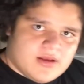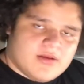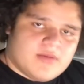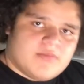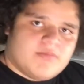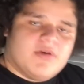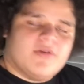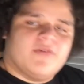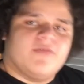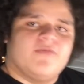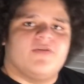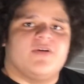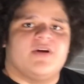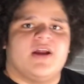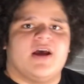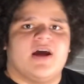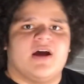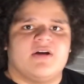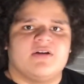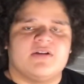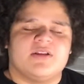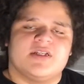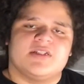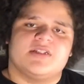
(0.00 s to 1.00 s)
But for
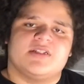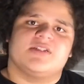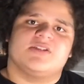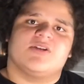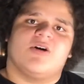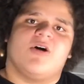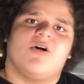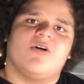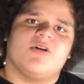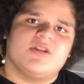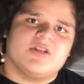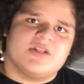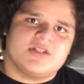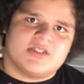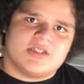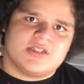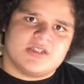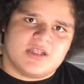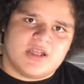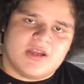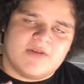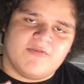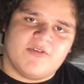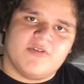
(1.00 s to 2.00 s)
now, this is all
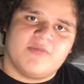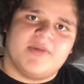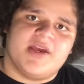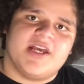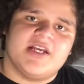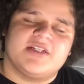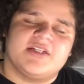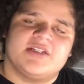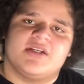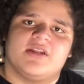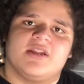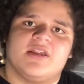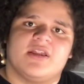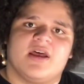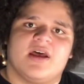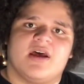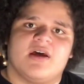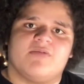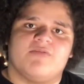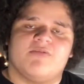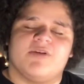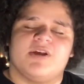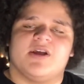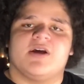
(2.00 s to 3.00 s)
this information
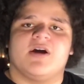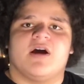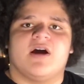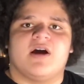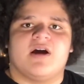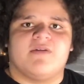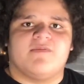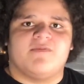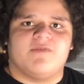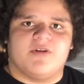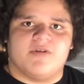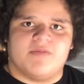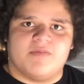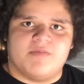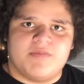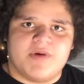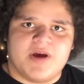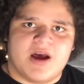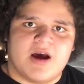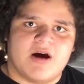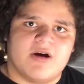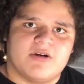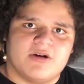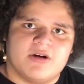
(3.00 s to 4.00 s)
that we got from
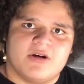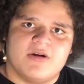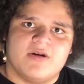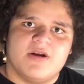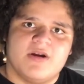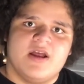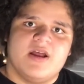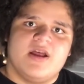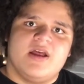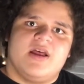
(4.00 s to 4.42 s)
Powder.